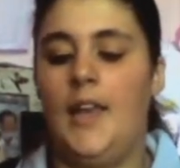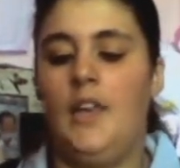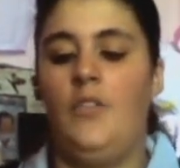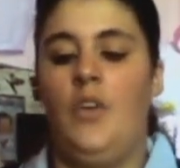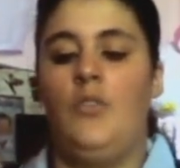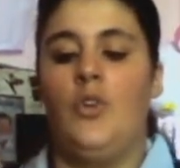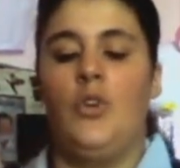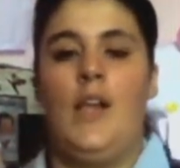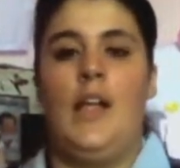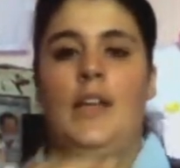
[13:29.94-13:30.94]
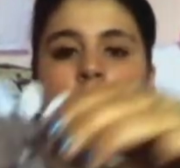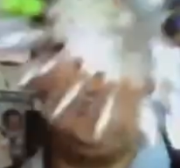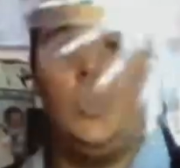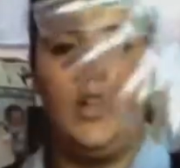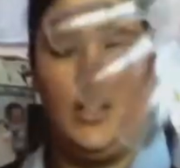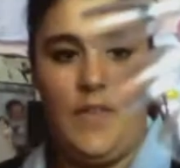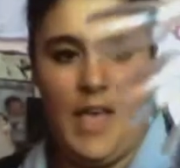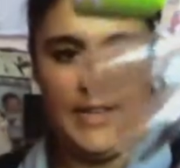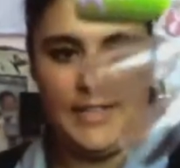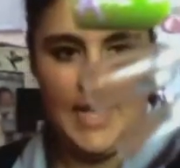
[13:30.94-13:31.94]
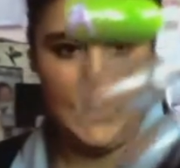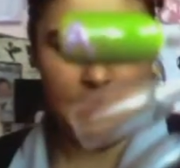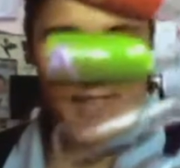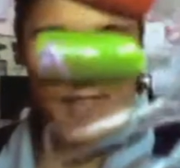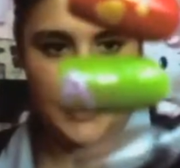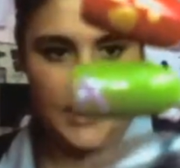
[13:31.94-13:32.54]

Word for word: if you have a look around it you're going to have excess